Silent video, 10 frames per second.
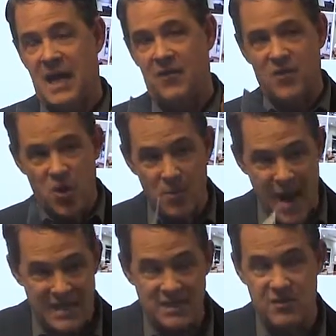and they go
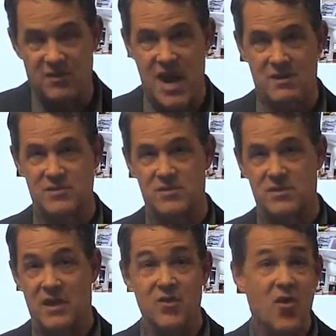back to their house
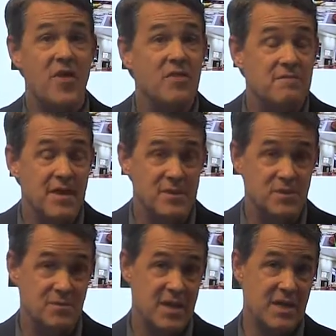and they're on the fence
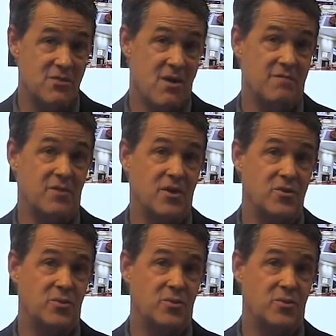and making an offer on your